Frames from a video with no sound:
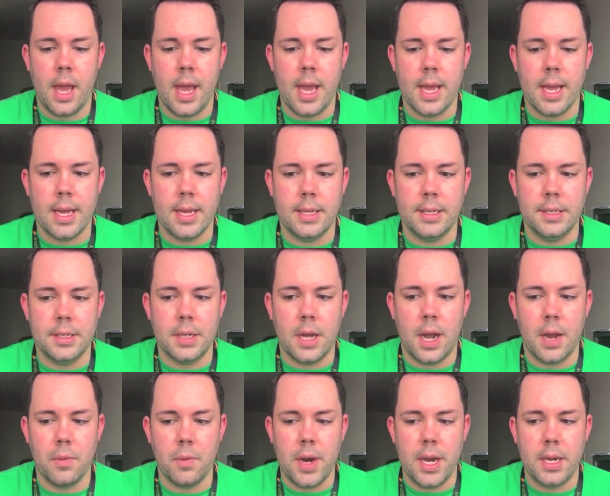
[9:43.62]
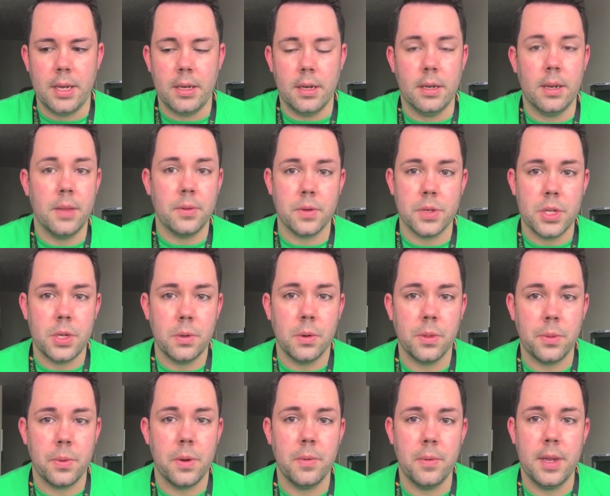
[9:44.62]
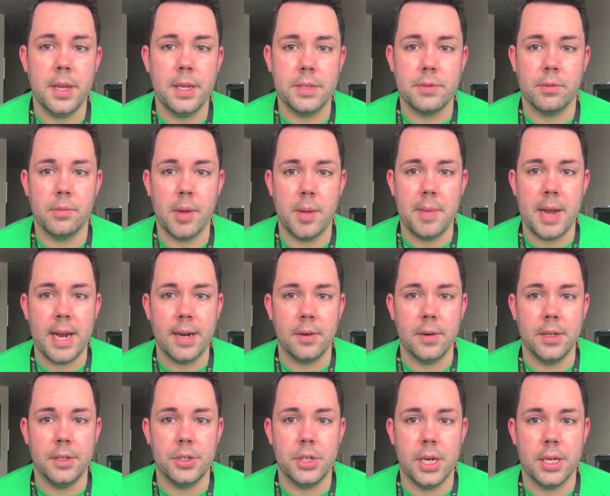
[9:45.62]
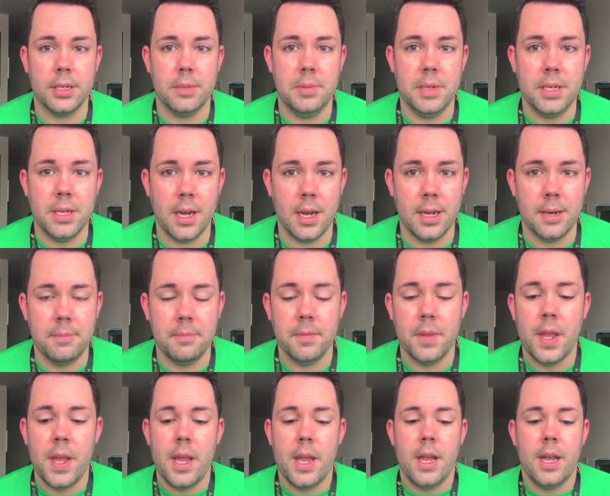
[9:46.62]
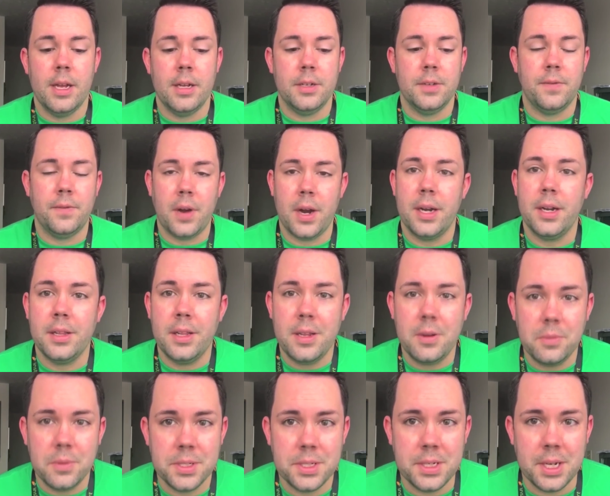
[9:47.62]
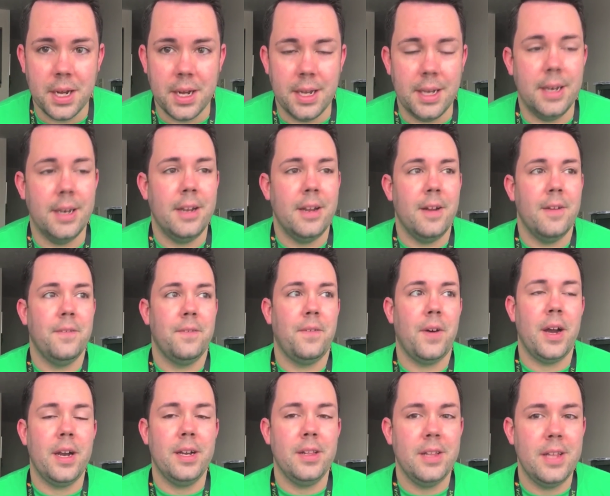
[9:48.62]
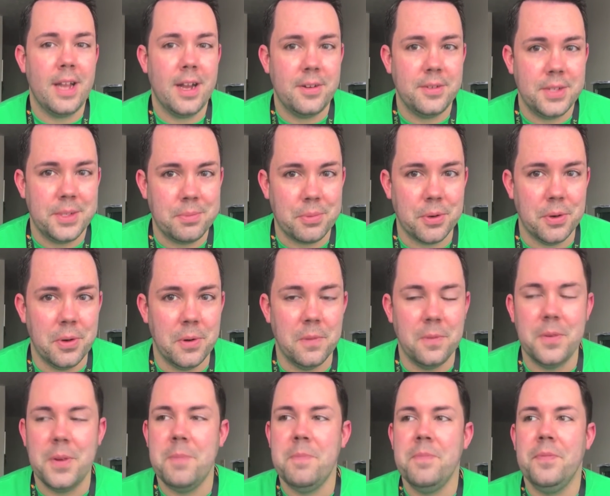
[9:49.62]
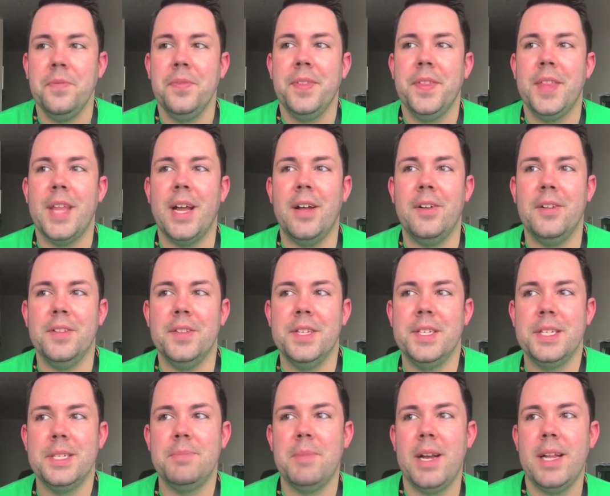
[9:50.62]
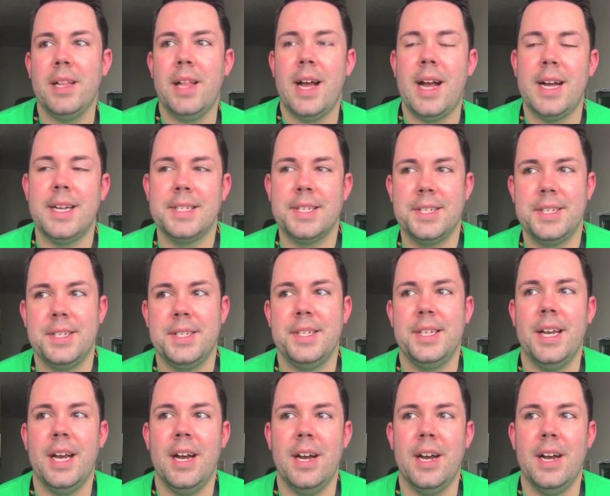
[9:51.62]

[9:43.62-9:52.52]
and I waited another 2 or 3 weeks for my background check to be done. Finally, it was done. Finally, I was approved. Now, this is my last,